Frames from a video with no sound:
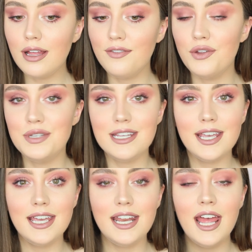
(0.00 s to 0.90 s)
If you
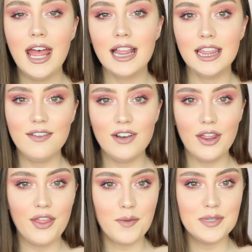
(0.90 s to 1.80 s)
did, leave it
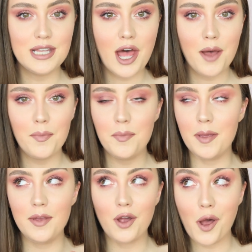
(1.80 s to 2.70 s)
a thumbs up,
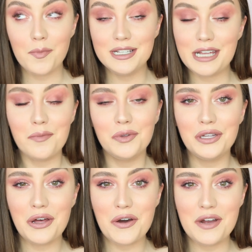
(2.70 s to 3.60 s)
maybe comment down
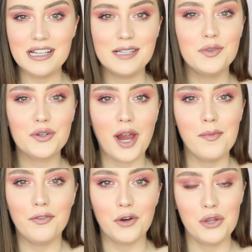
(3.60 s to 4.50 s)
below and
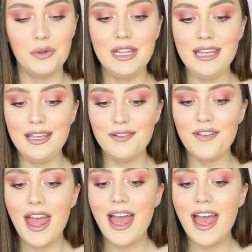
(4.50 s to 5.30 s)
subscribe before you leave.